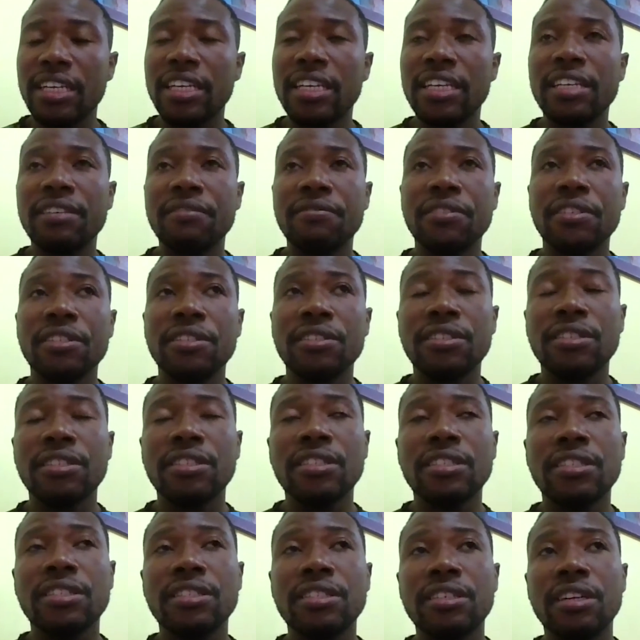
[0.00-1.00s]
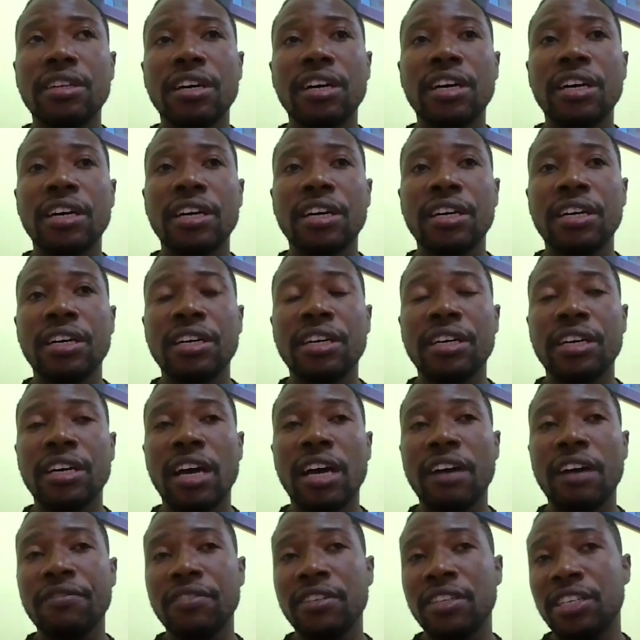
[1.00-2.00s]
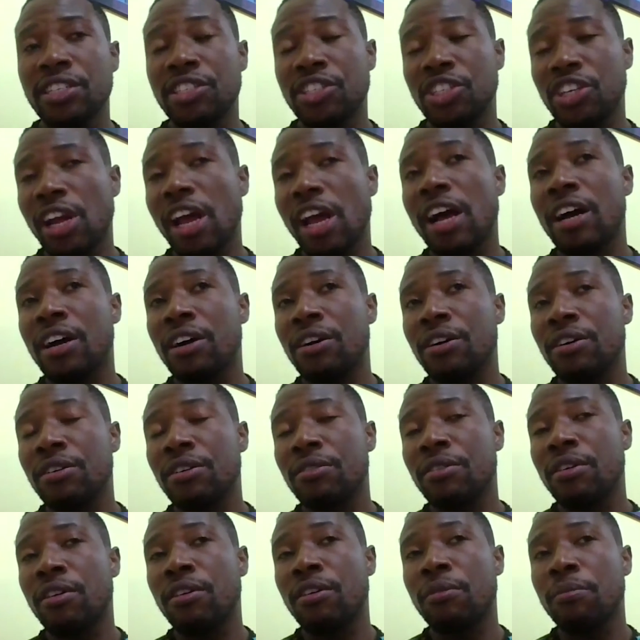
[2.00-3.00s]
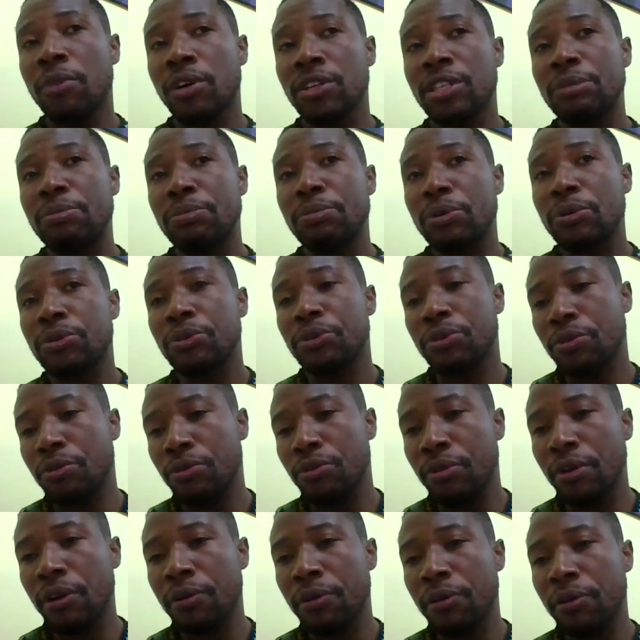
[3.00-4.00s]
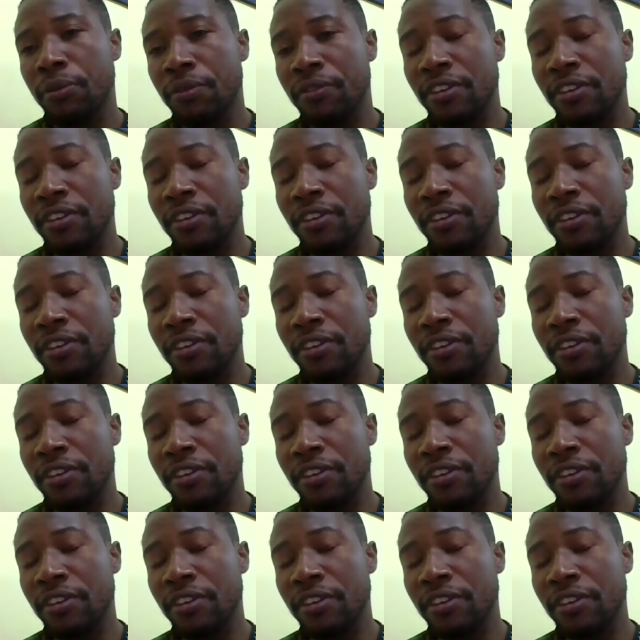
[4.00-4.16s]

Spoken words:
having a child or multiple children